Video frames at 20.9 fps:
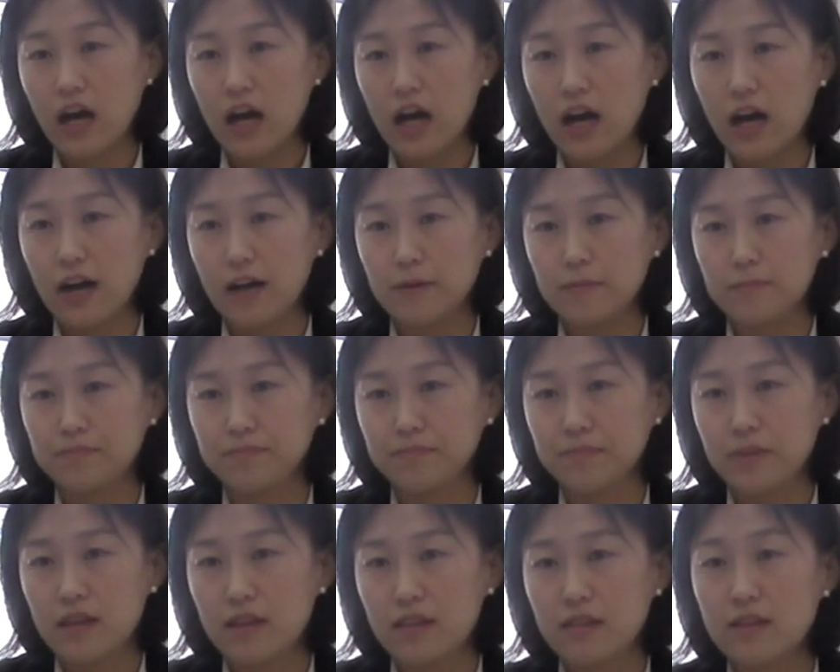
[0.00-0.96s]
Um,
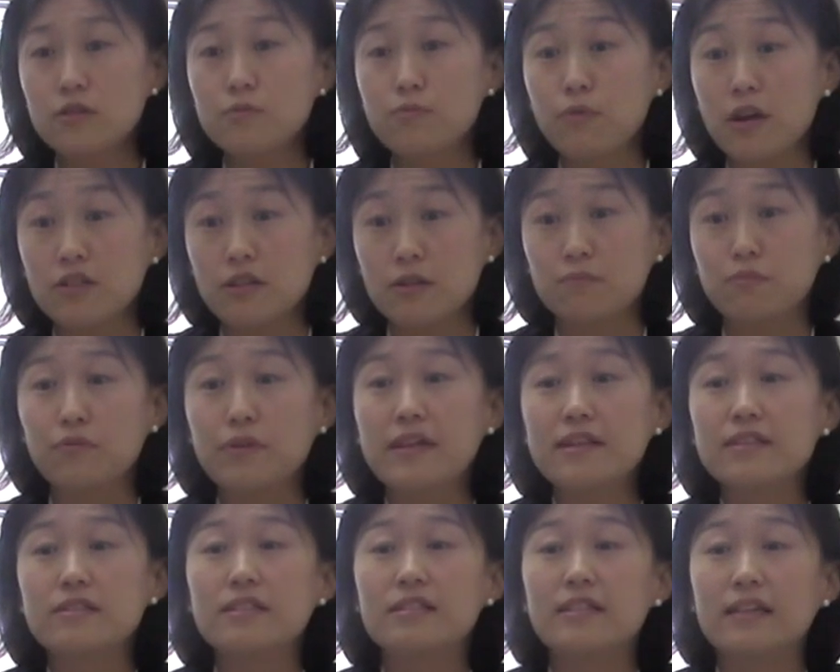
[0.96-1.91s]
this project
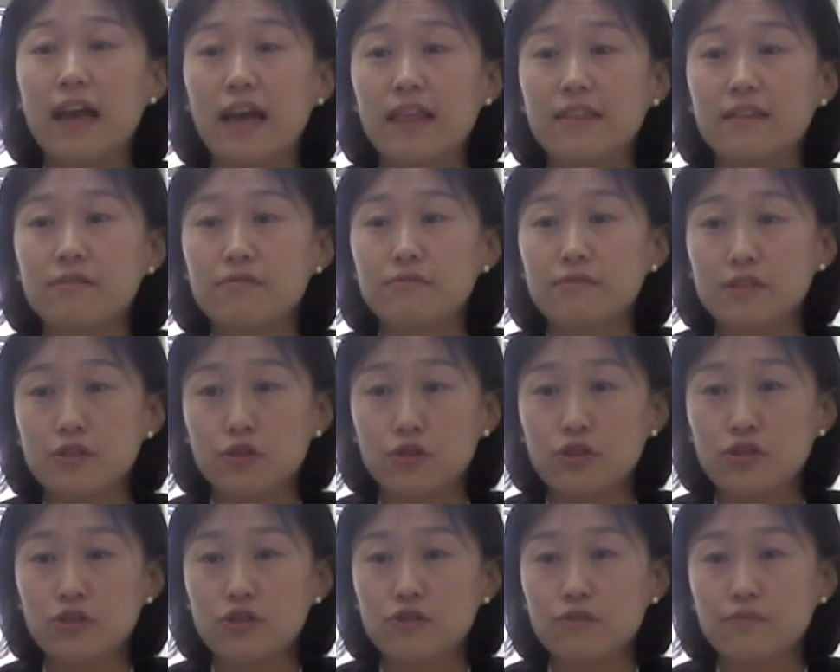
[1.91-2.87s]
brings together
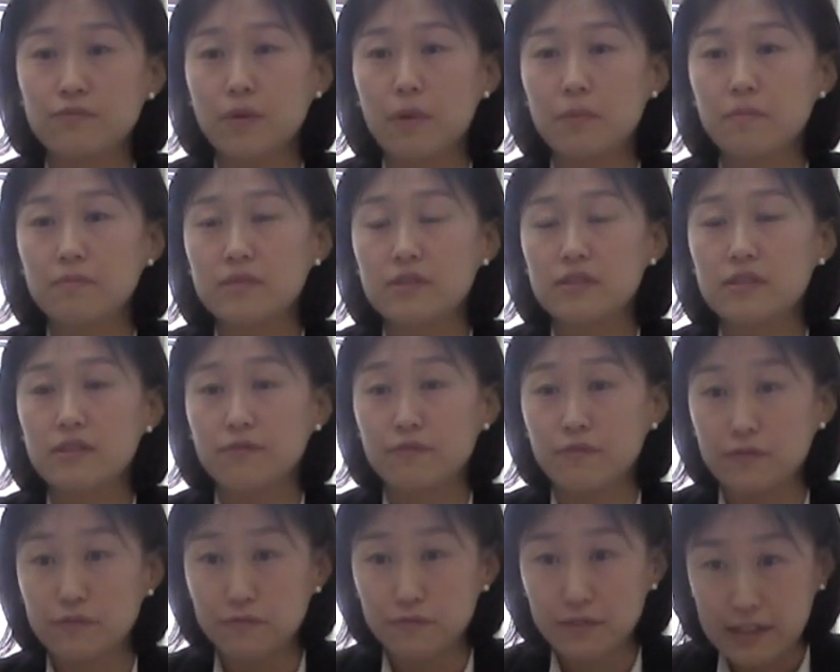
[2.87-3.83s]
researchers from
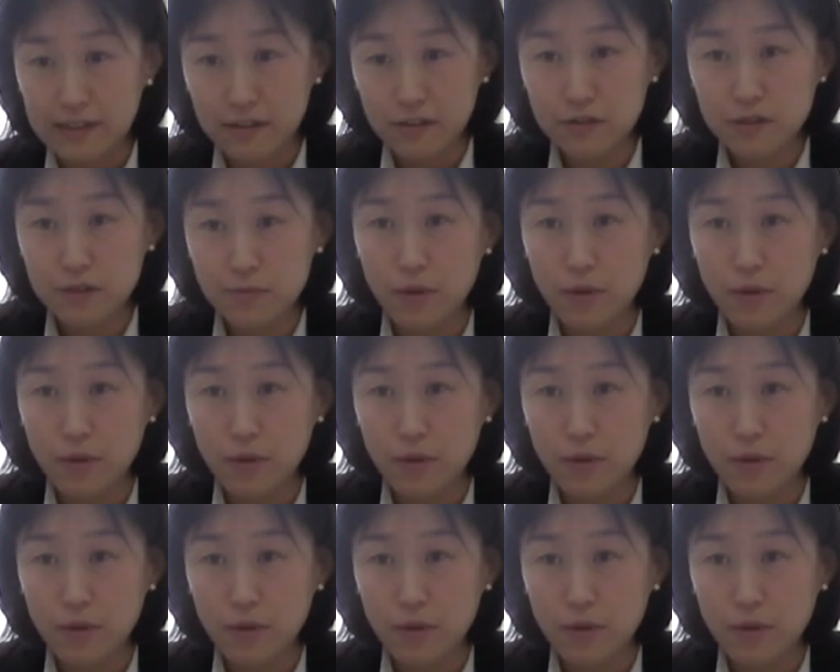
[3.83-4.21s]
different fields,